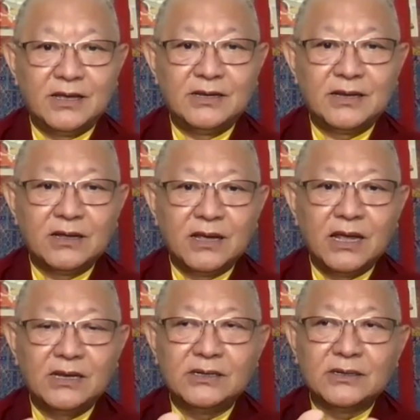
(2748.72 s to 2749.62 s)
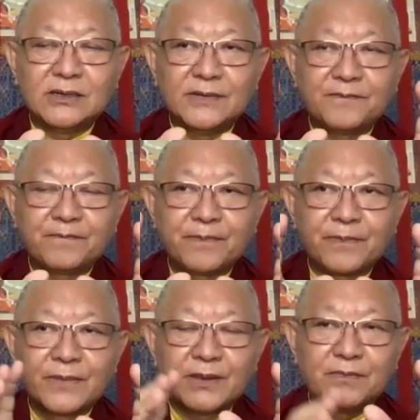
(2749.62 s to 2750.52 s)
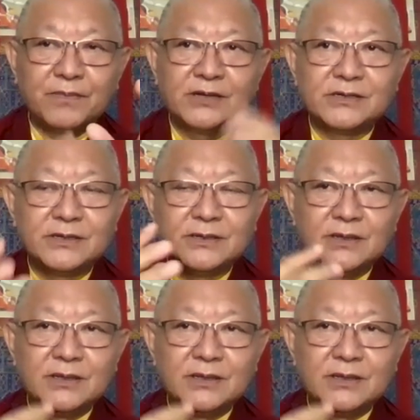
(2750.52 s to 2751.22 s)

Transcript: that. But